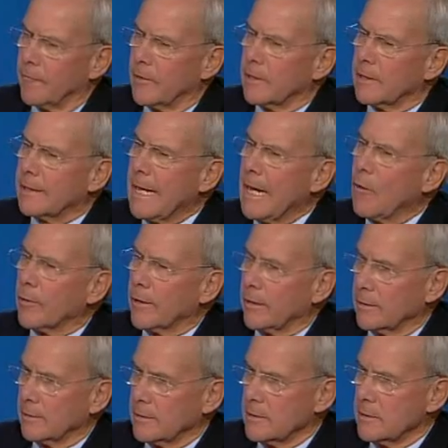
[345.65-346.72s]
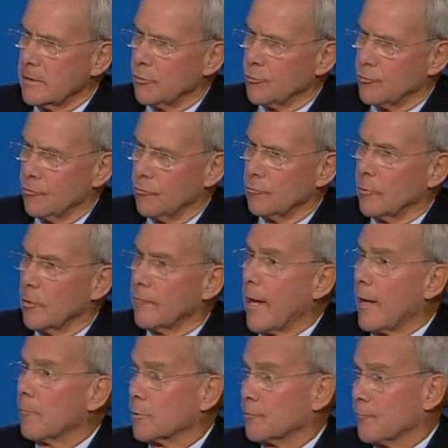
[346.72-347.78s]
the accounting issue when
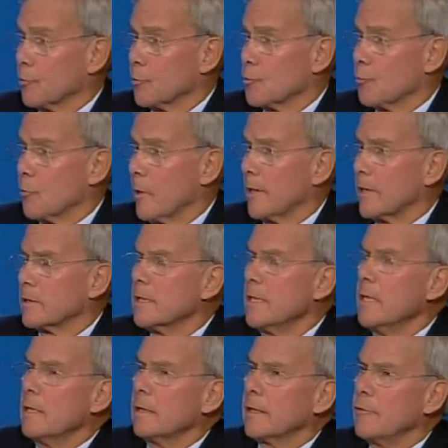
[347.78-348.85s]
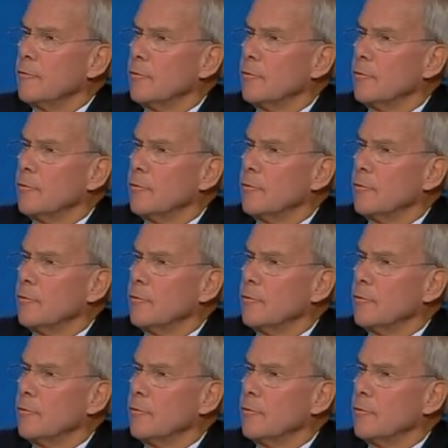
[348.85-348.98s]
that was first raised. Can